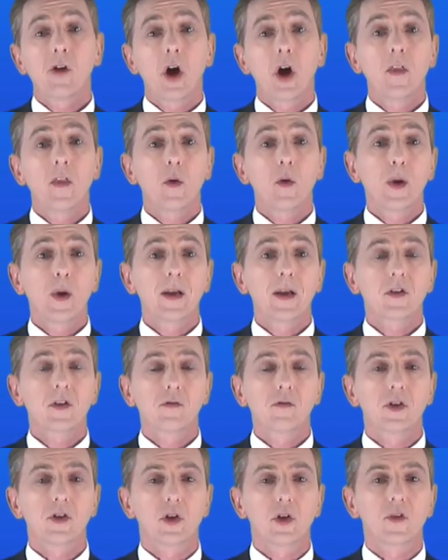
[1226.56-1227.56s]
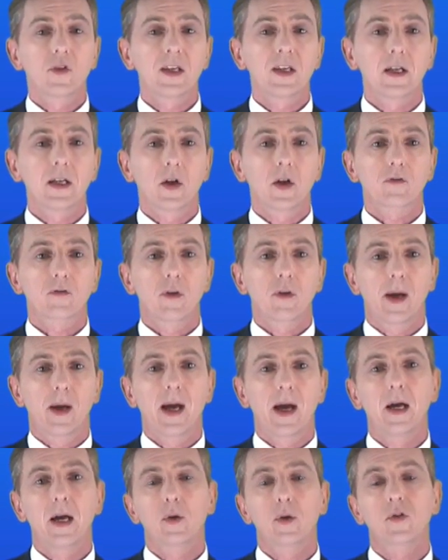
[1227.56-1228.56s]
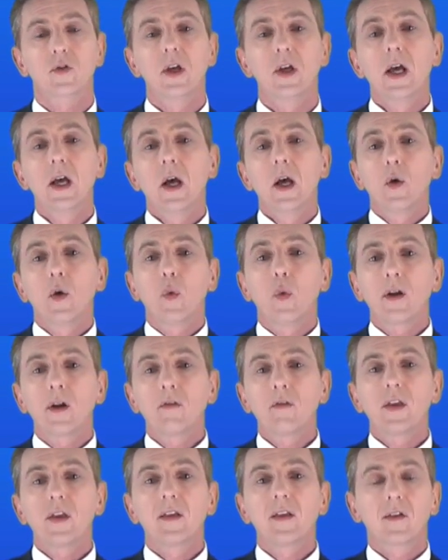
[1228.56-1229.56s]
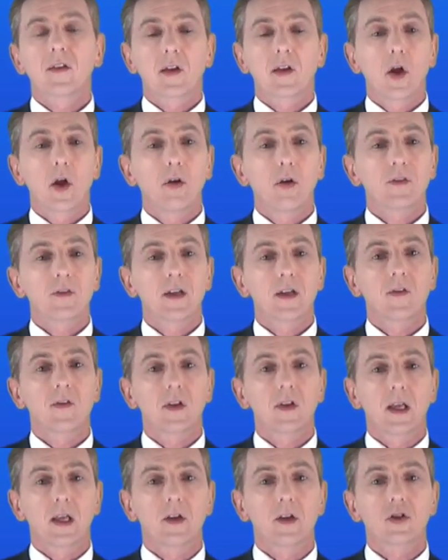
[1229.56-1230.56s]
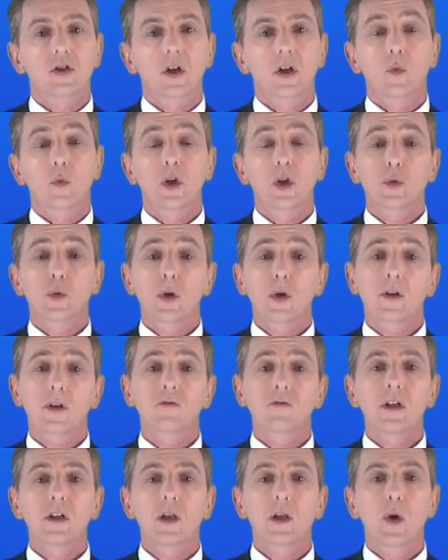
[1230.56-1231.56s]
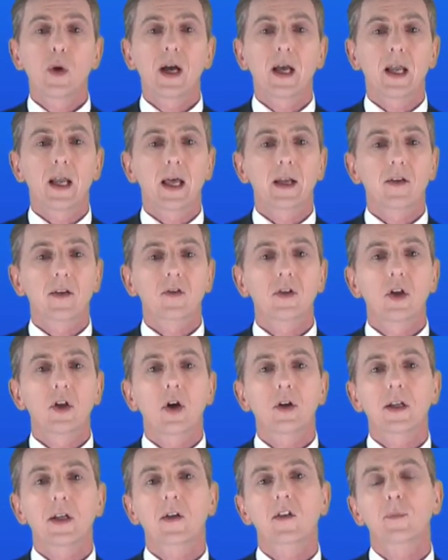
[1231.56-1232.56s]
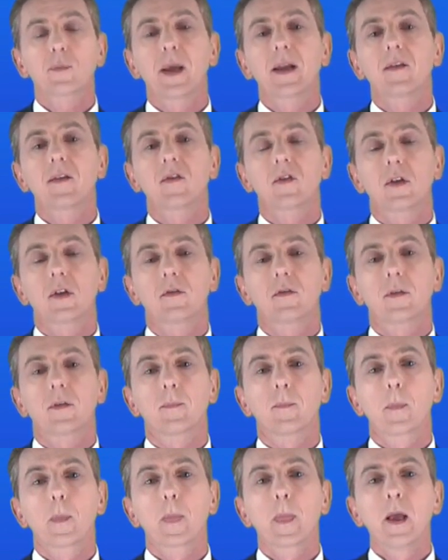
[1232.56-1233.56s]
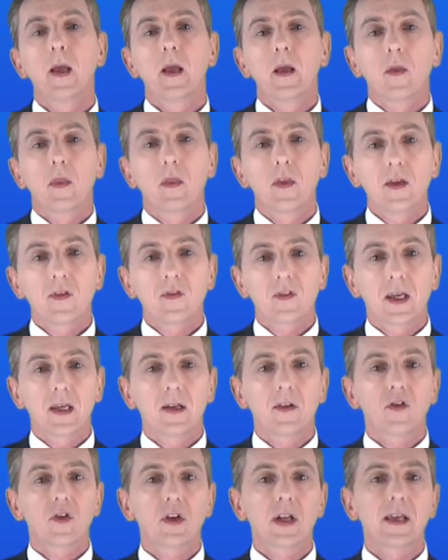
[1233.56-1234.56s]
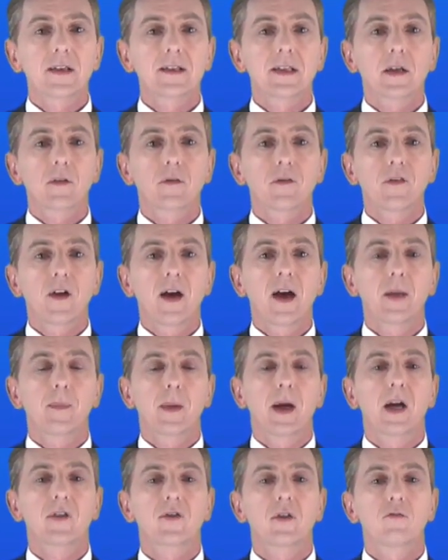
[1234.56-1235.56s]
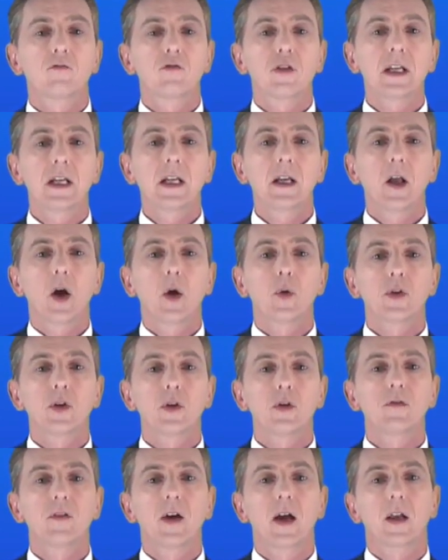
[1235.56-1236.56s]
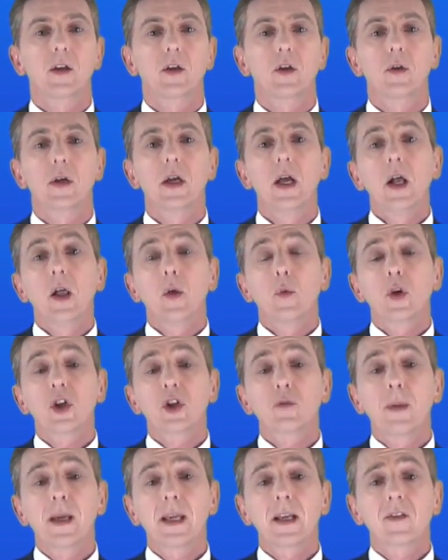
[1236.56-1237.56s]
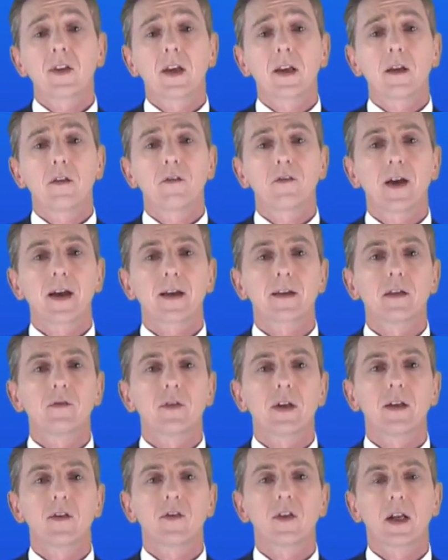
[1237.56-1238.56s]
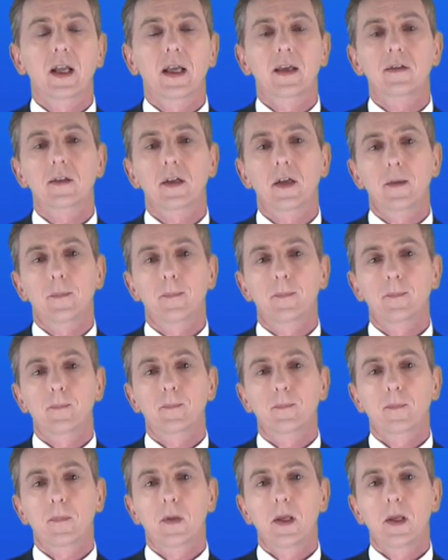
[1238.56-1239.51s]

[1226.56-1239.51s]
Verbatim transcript: There are other ways to reduce heat loss from a house. One of these is loft insulation, which works really well and is not expensive. This insulating fibre has a really low U value, which makes it an effective insulator.